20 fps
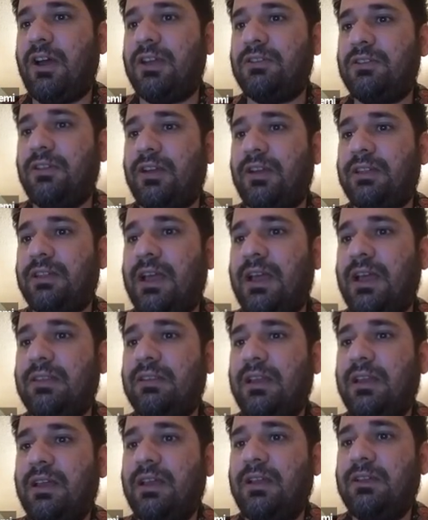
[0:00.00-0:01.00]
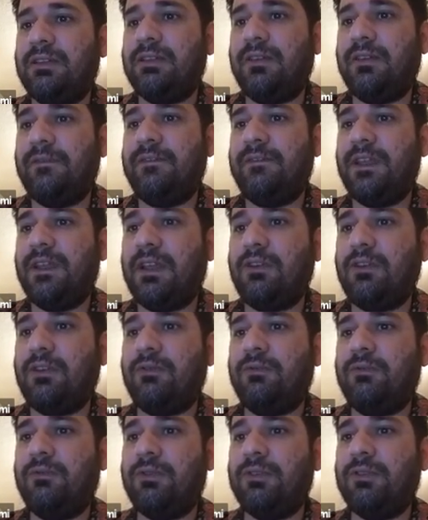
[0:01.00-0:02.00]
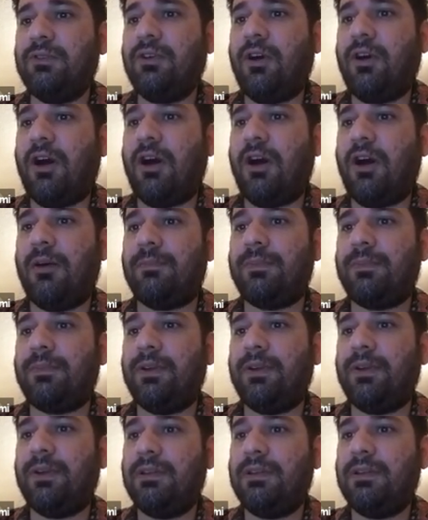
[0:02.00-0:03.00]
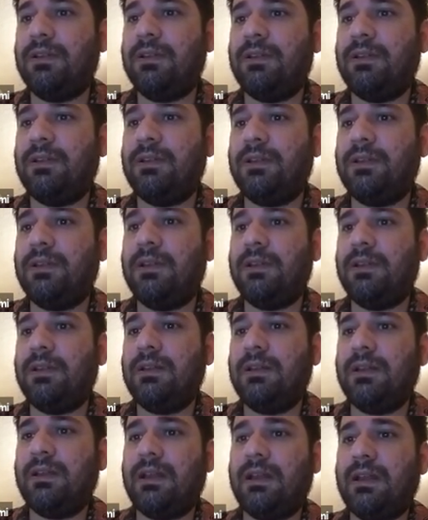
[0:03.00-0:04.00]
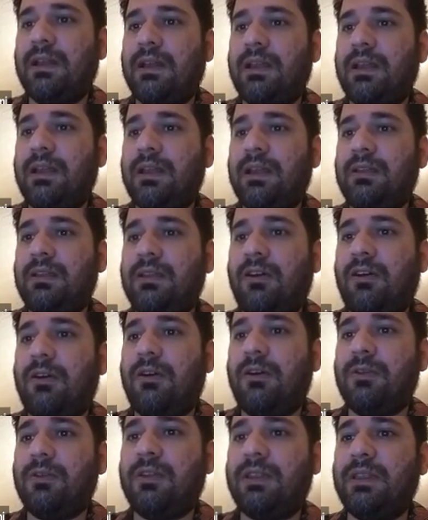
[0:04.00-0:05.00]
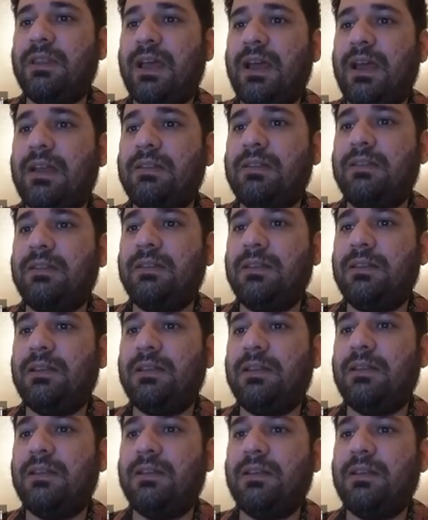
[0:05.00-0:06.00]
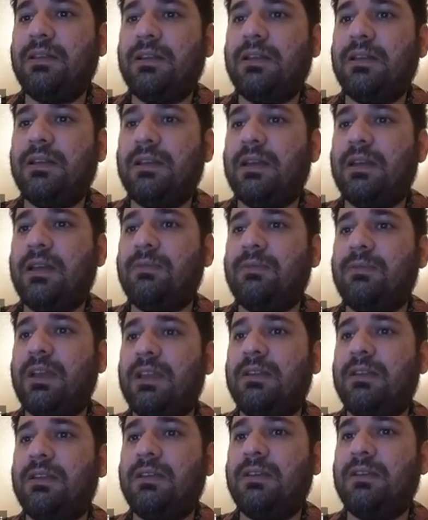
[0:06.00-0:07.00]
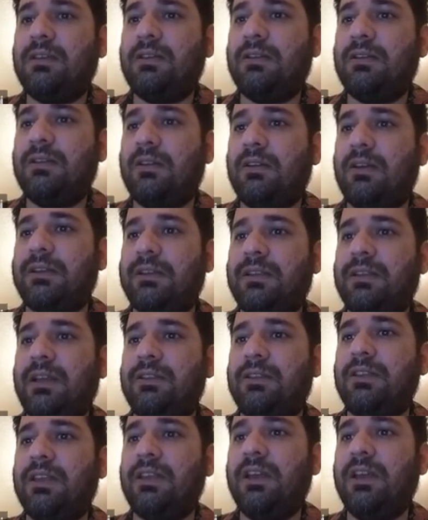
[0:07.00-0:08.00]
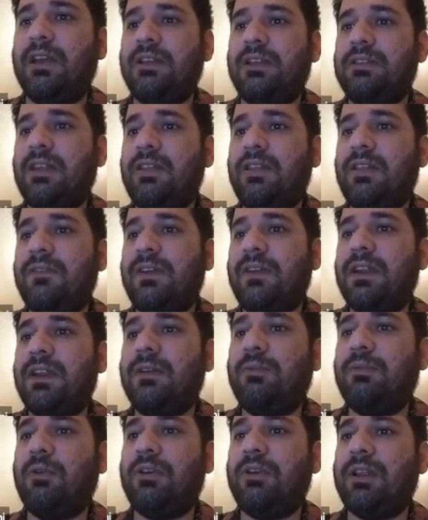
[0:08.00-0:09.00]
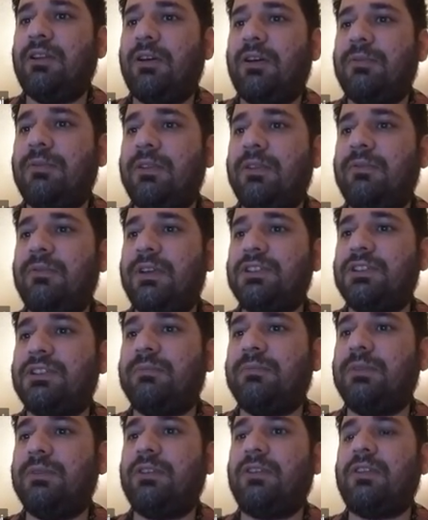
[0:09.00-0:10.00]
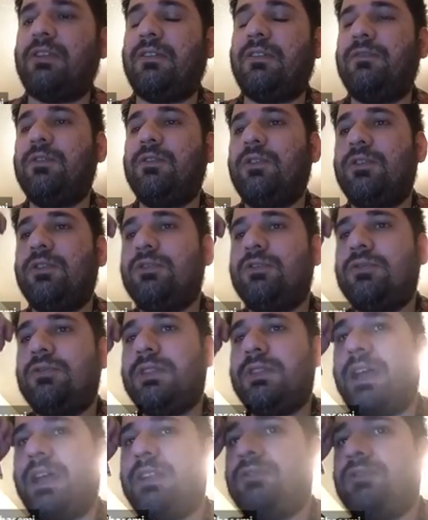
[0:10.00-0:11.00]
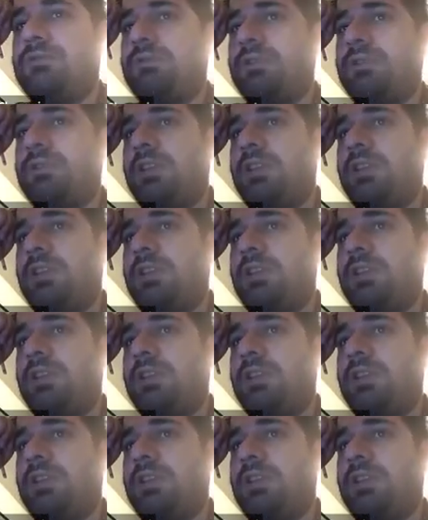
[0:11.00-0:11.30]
like that, the VA would go up. NA opposite that, MA like that. This is a very important observation, because if you don't do that, you